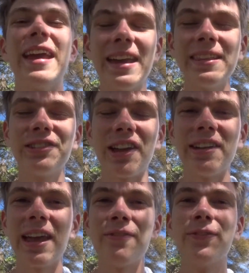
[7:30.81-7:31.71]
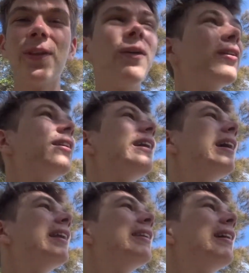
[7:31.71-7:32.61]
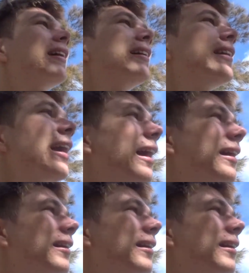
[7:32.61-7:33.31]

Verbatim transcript: in the Sunday vlog. And uh, yeah,